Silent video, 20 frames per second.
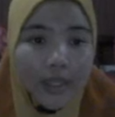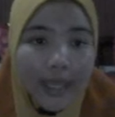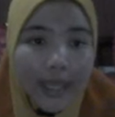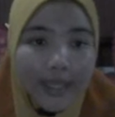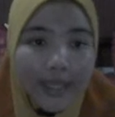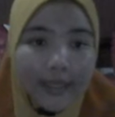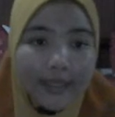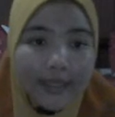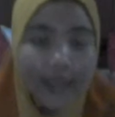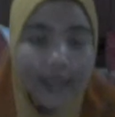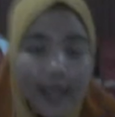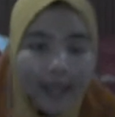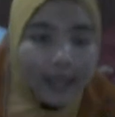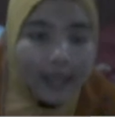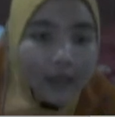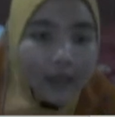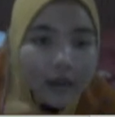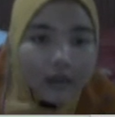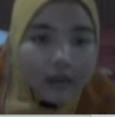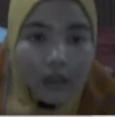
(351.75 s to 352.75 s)
And
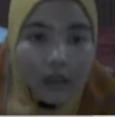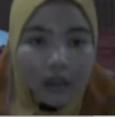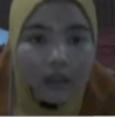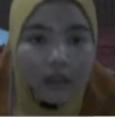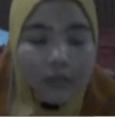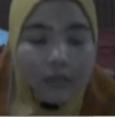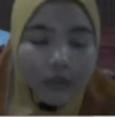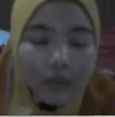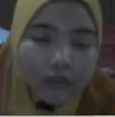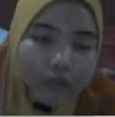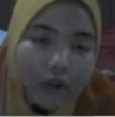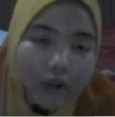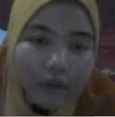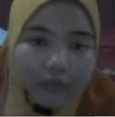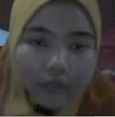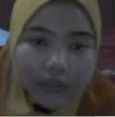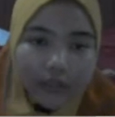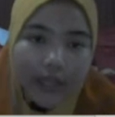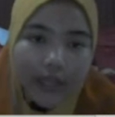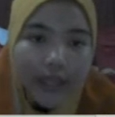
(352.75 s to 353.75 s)
then, before I
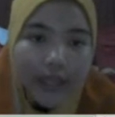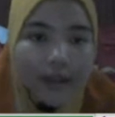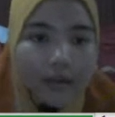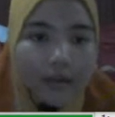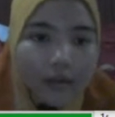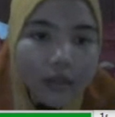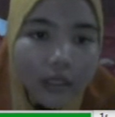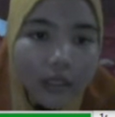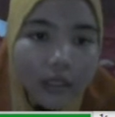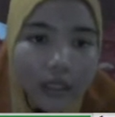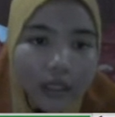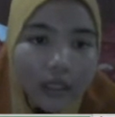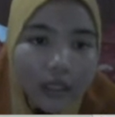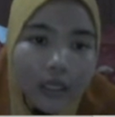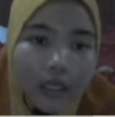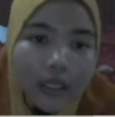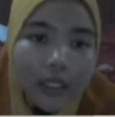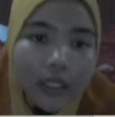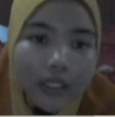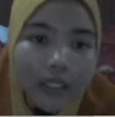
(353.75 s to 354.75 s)
forget,
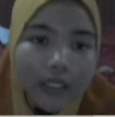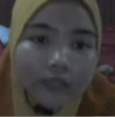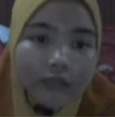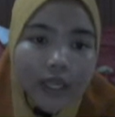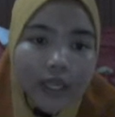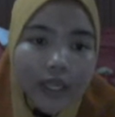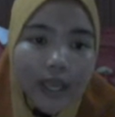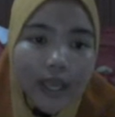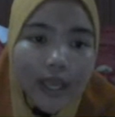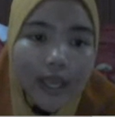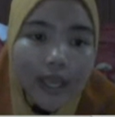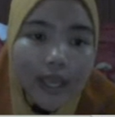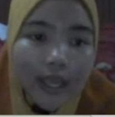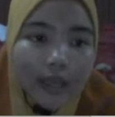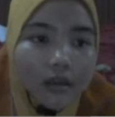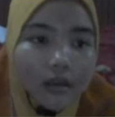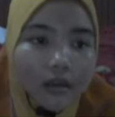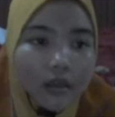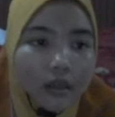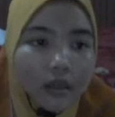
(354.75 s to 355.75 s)
the VAN,